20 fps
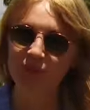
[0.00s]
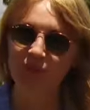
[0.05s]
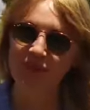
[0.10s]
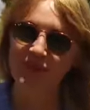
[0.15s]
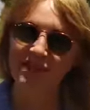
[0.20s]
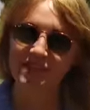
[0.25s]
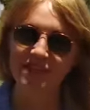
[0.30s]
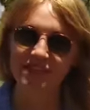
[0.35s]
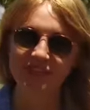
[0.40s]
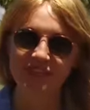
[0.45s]
and
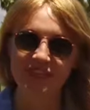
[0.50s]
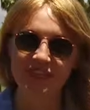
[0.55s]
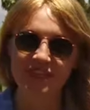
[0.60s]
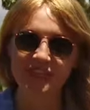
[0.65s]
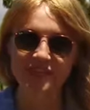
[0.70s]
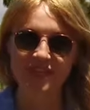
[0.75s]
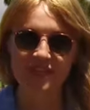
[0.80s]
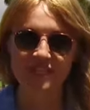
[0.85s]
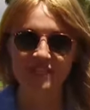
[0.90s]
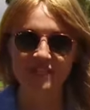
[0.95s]
what does it
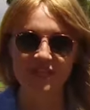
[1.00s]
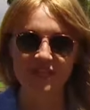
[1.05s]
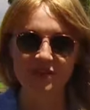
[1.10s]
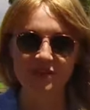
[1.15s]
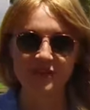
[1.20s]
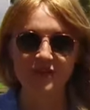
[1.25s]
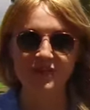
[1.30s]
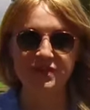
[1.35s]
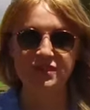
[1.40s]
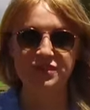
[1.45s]
really taste
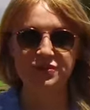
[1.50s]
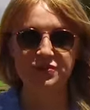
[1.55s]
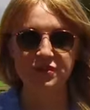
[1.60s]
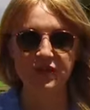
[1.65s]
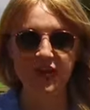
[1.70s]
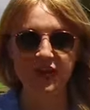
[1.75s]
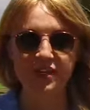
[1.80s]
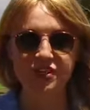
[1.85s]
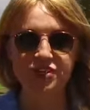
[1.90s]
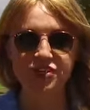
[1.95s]
like when it's
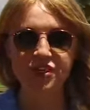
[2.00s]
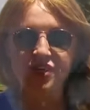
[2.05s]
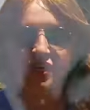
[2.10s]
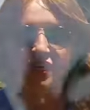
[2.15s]
fresh?